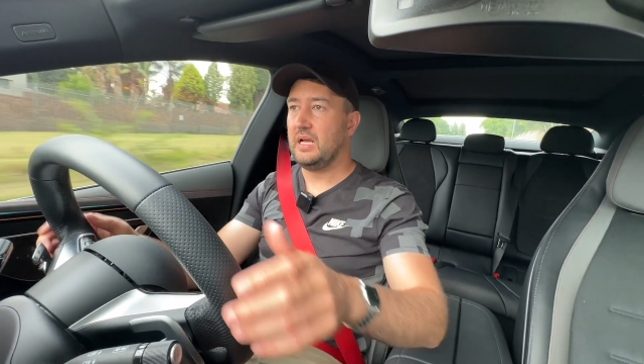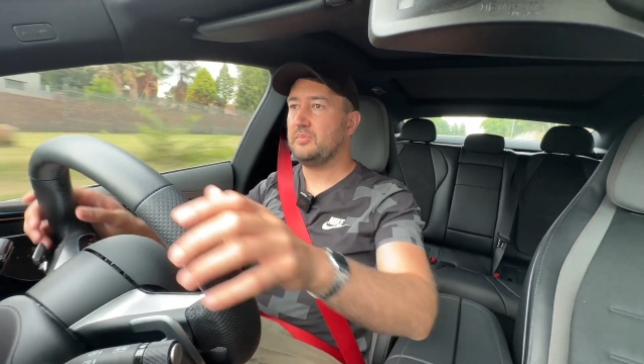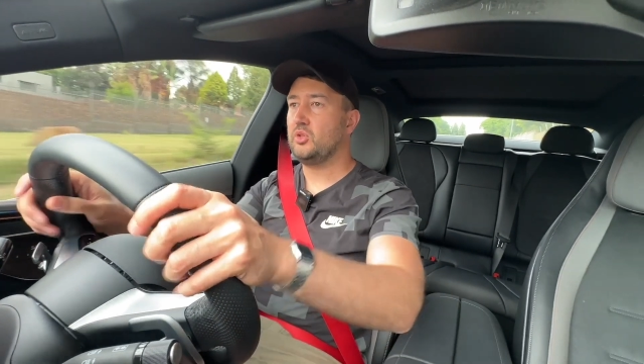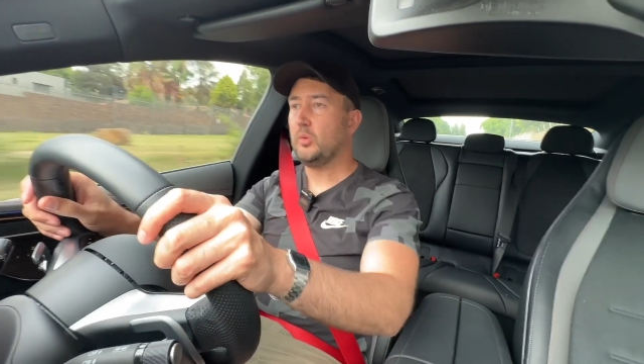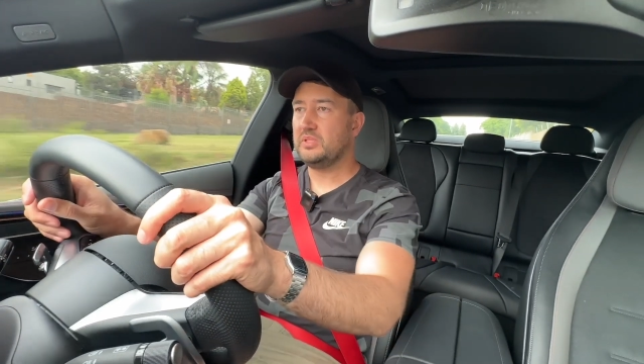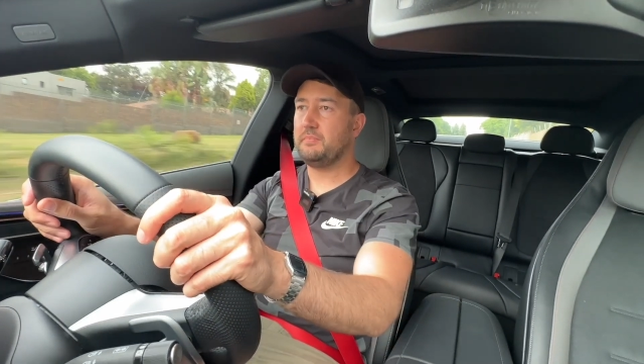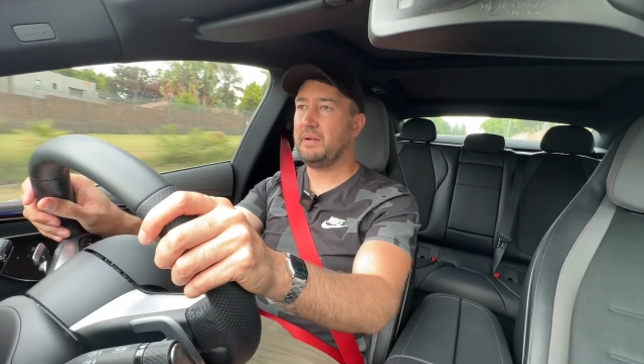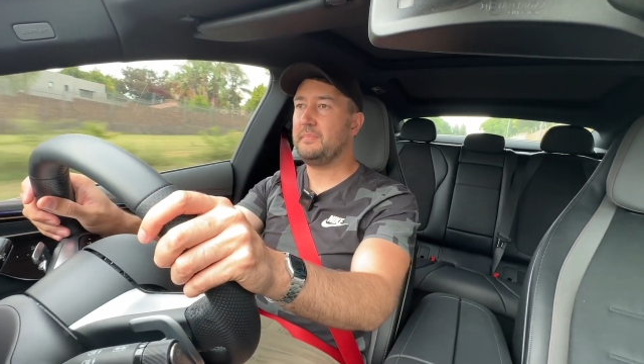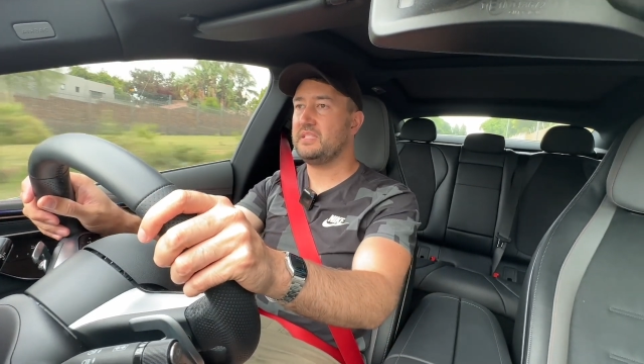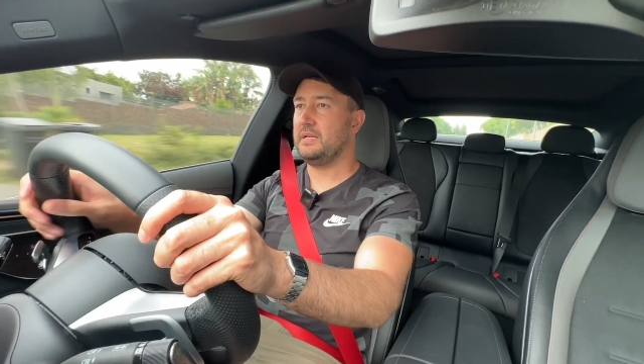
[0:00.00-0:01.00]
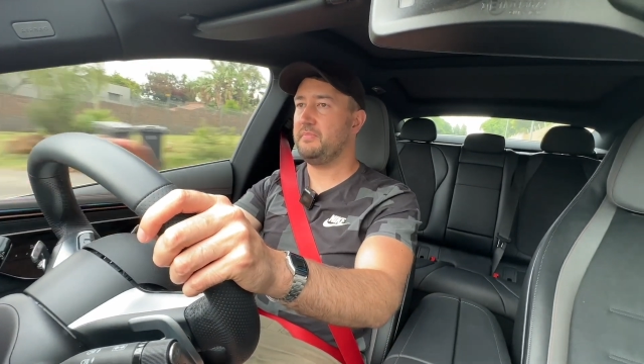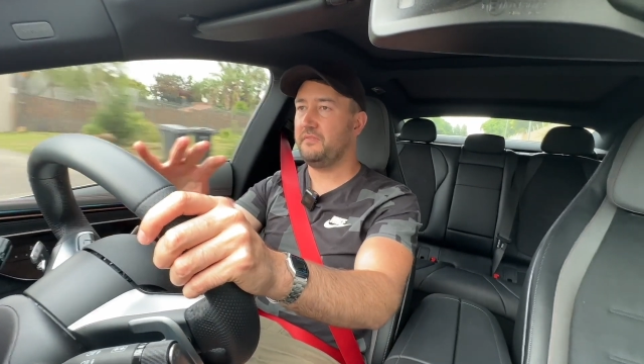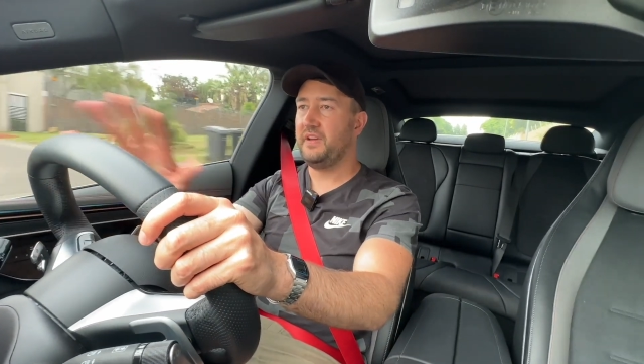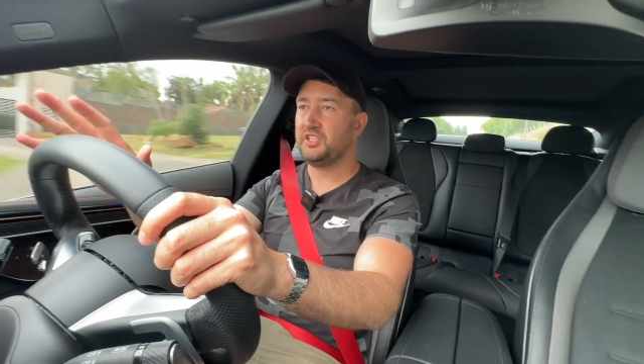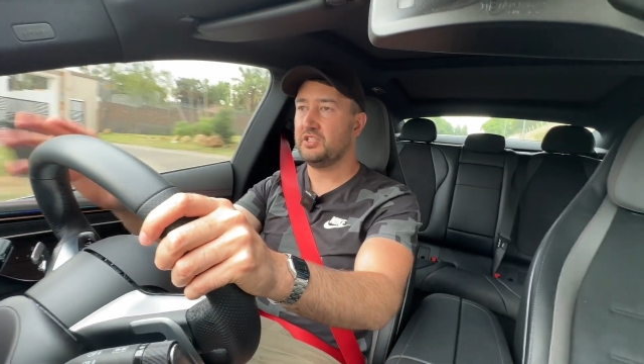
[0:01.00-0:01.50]
absorbs the bumps and
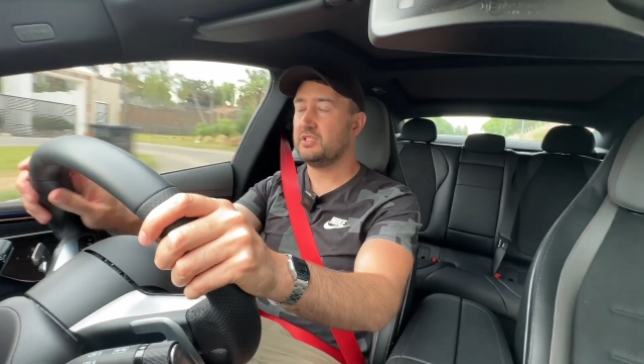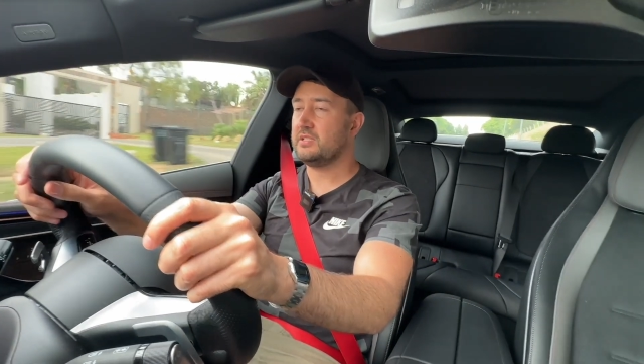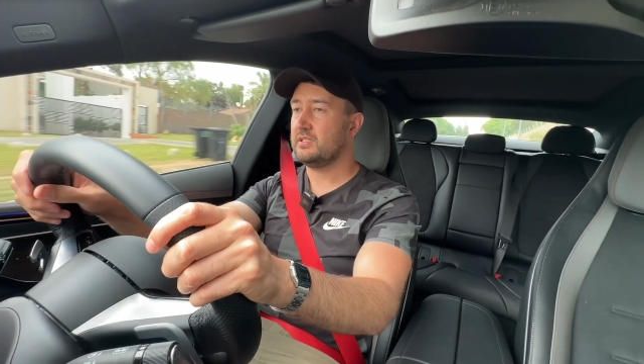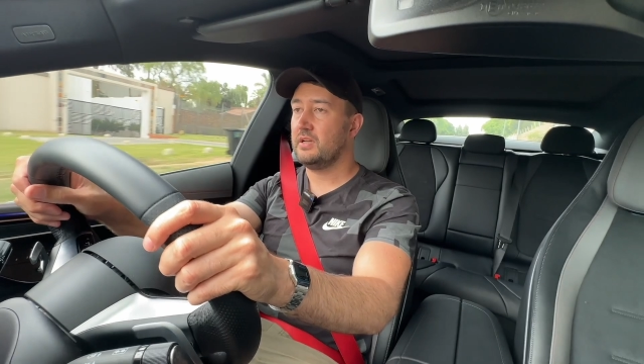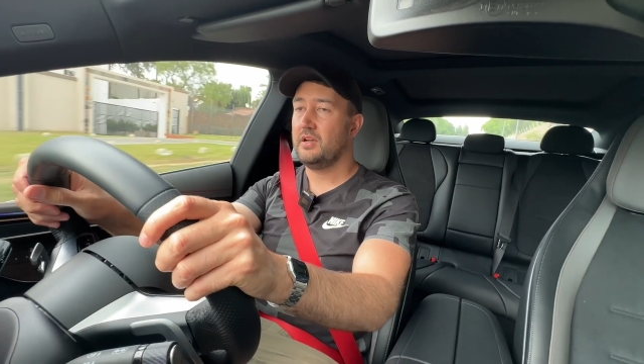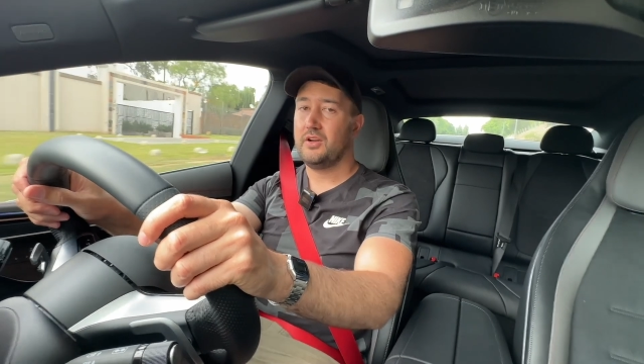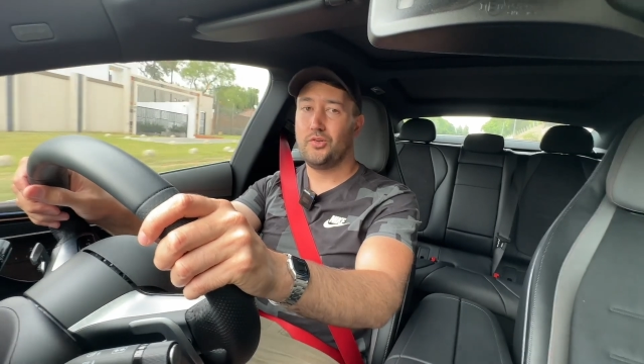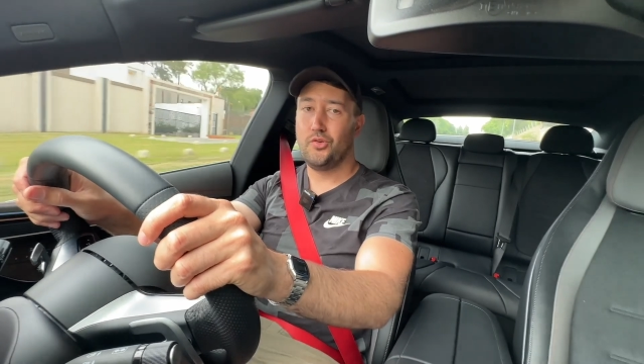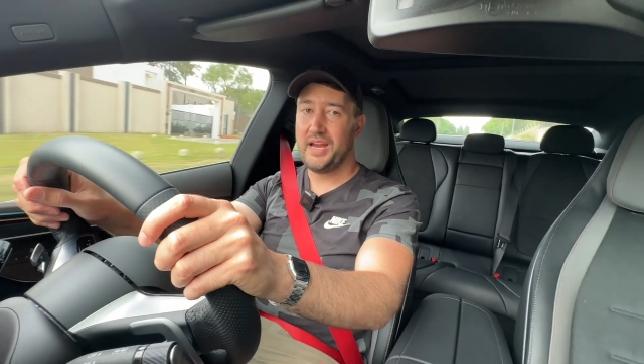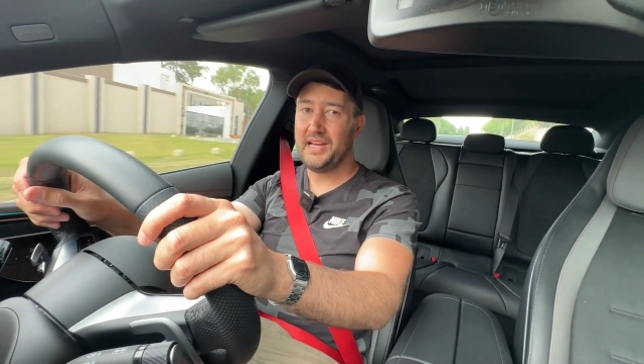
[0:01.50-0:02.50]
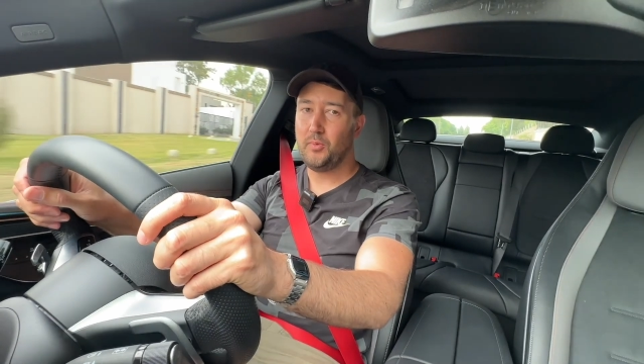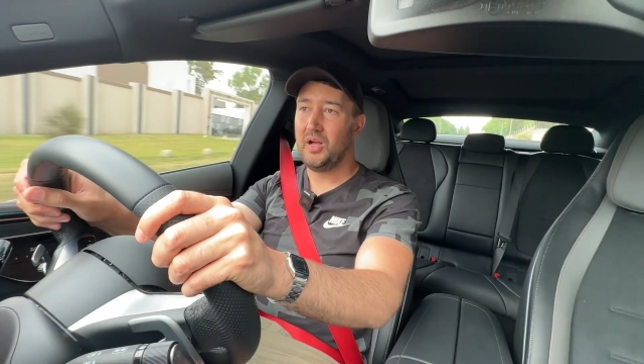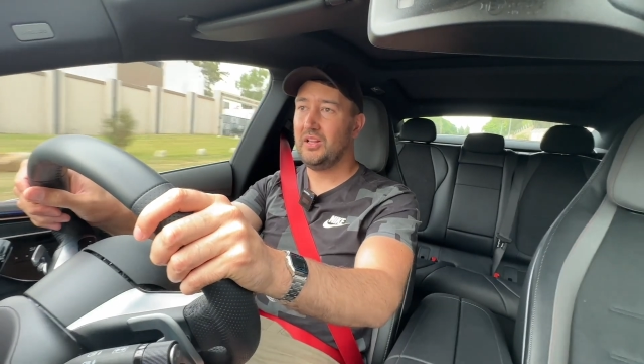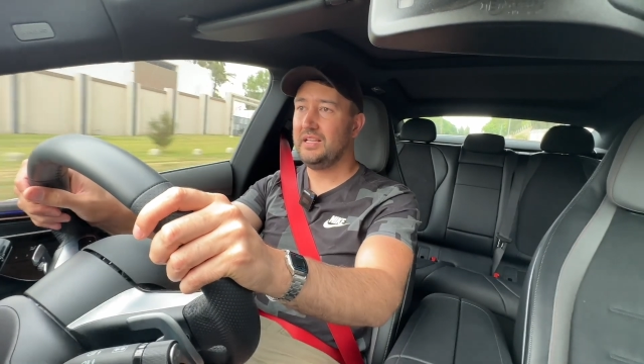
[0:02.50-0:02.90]
imperfections really well.